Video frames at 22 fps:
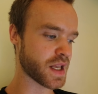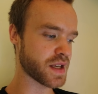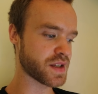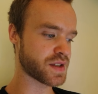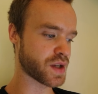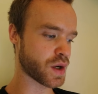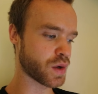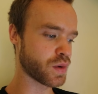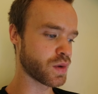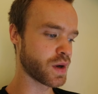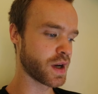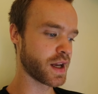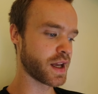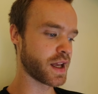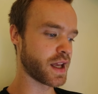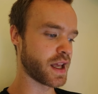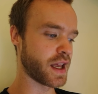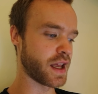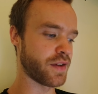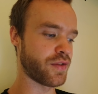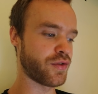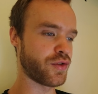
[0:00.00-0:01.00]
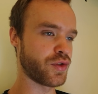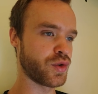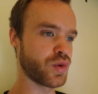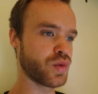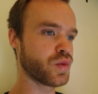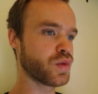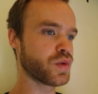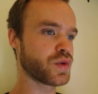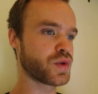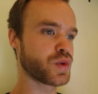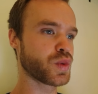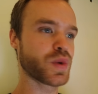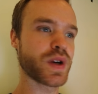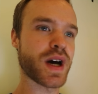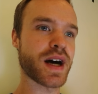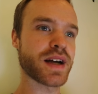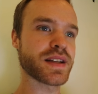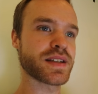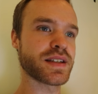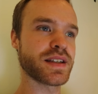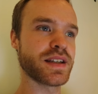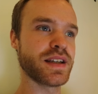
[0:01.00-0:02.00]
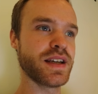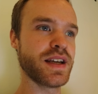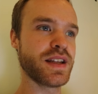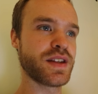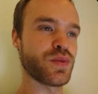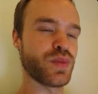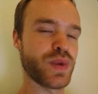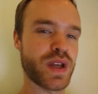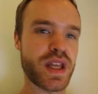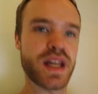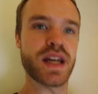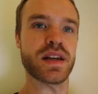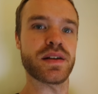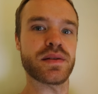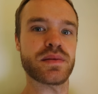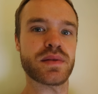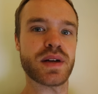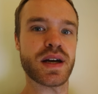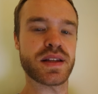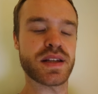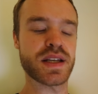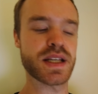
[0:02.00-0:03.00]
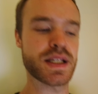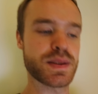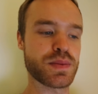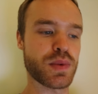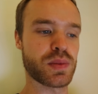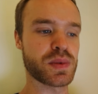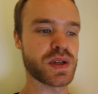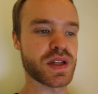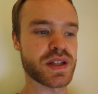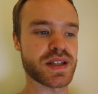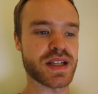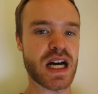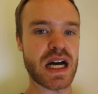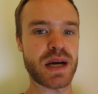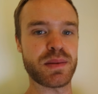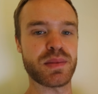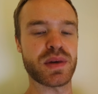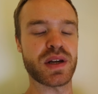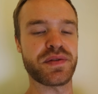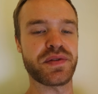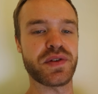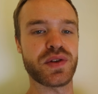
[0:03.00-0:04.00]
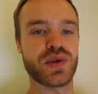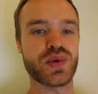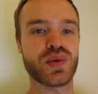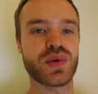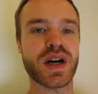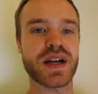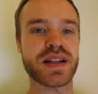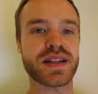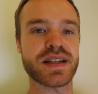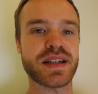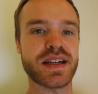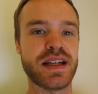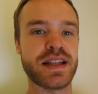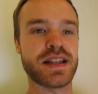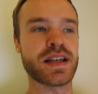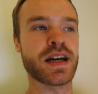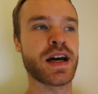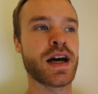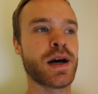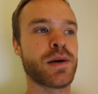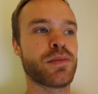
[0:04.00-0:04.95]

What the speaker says: So if you do not eat vegan at this moment in time, and if you do not eat